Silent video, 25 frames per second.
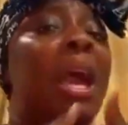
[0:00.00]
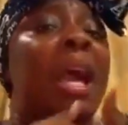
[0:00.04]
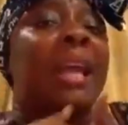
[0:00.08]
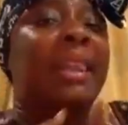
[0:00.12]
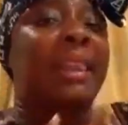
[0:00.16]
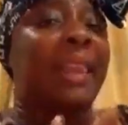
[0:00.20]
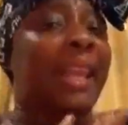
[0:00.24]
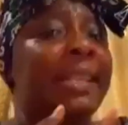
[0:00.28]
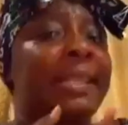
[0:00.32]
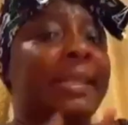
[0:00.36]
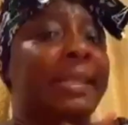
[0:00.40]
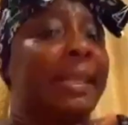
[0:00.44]

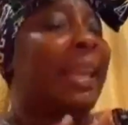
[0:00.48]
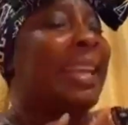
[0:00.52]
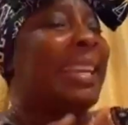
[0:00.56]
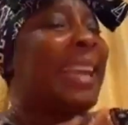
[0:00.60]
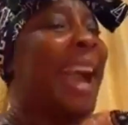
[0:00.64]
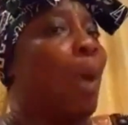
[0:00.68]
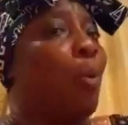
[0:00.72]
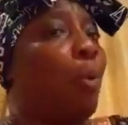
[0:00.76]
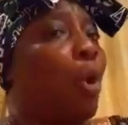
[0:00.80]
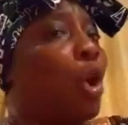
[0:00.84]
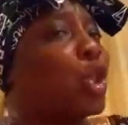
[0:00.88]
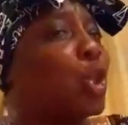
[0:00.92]
this thing
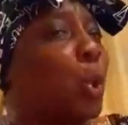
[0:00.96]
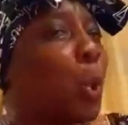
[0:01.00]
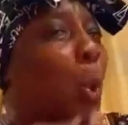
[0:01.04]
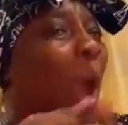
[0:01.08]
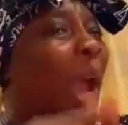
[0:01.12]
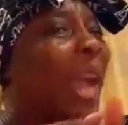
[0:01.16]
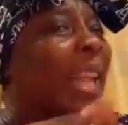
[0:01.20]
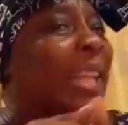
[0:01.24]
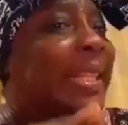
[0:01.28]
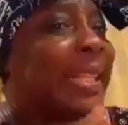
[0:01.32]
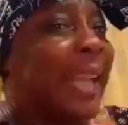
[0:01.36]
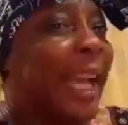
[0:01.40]
I want to
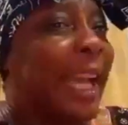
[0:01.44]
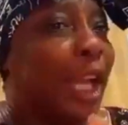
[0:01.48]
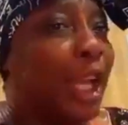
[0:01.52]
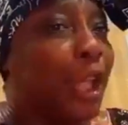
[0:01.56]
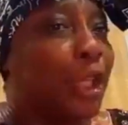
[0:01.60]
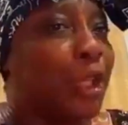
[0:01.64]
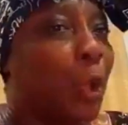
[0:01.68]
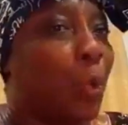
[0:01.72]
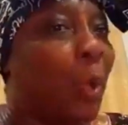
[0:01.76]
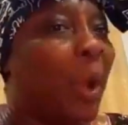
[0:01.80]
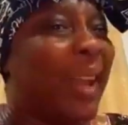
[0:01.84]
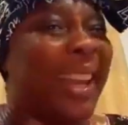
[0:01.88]
enter
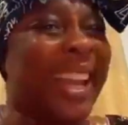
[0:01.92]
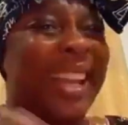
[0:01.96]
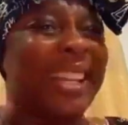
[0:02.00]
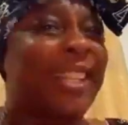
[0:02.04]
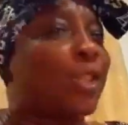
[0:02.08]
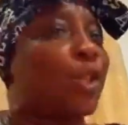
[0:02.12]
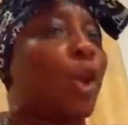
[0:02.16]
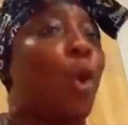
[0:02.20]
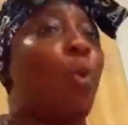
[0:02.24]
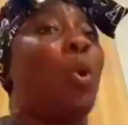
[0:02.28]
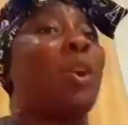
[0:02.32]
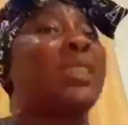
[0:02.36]
into
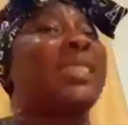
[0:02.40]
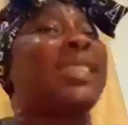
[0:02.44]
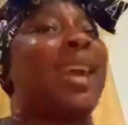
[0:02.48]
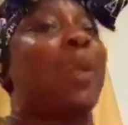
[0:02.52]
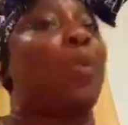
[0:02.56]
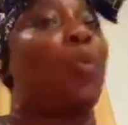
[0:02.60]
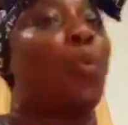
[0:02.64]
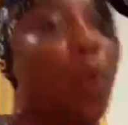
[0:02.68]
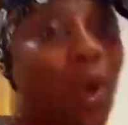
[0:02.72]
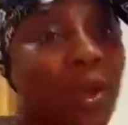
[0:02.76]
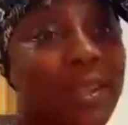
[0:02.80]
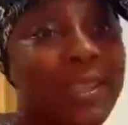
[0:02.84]
It's not what
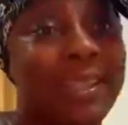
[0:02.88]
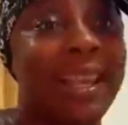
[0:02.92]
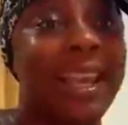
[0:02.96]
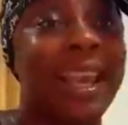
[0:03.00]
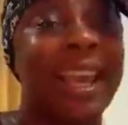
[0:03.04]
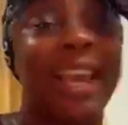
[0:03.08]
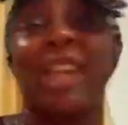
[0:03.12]
I want.